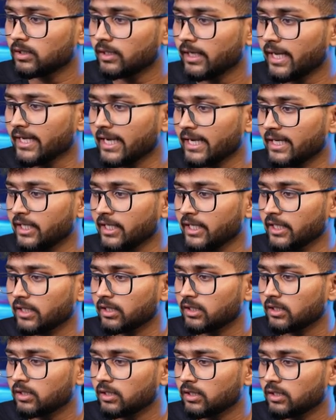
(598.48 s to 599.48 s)
Again
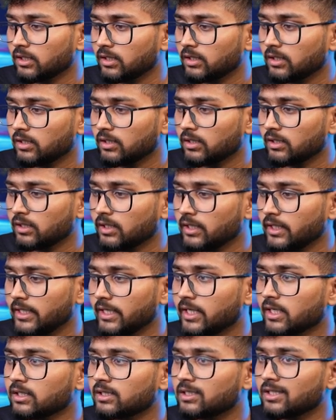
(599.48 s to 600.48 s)
here,
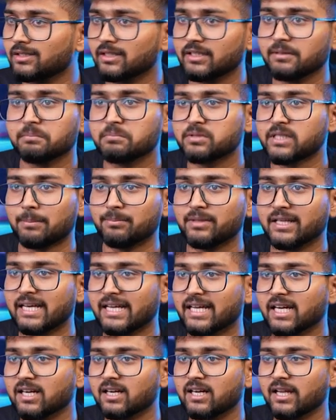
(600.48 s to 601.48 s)
here something
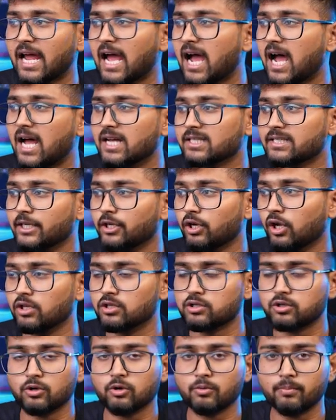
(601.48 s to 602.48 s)
like a grass and
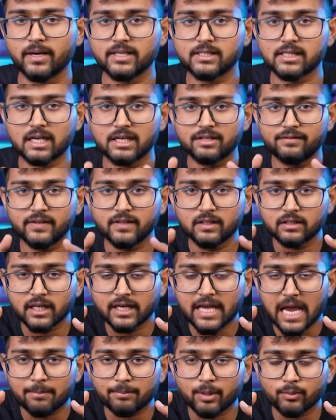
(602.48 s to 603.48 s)
all. So basically the
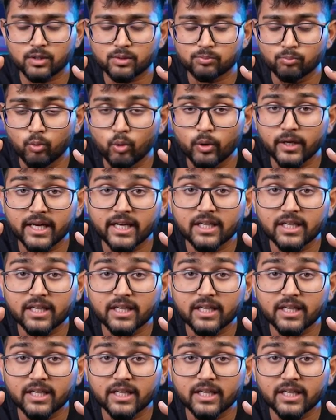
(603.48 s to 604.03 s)
camera was moving